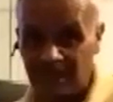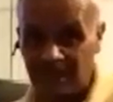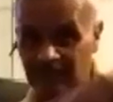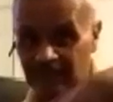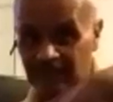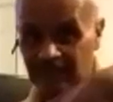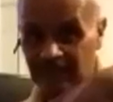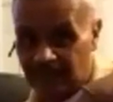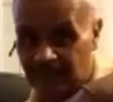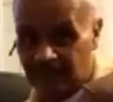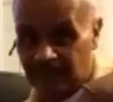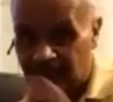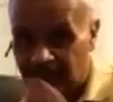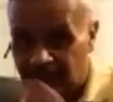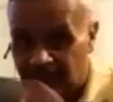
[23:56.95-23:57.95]
none of this
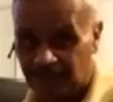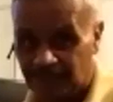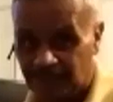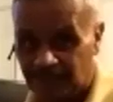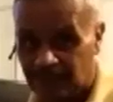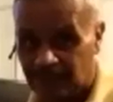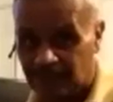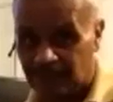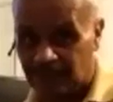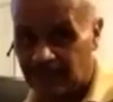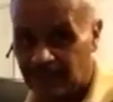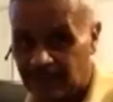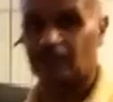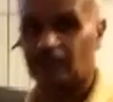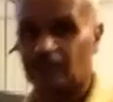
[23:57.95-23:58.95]
stuff here, okay?
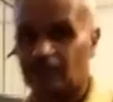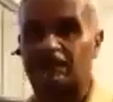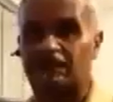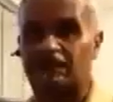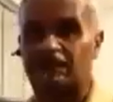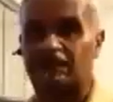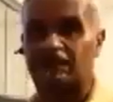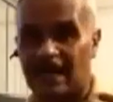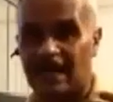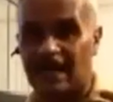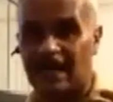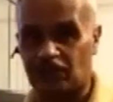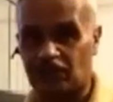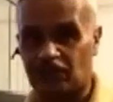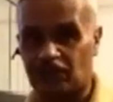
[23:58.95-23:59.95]
So just relax your
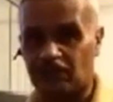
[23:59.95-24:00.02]
shoulders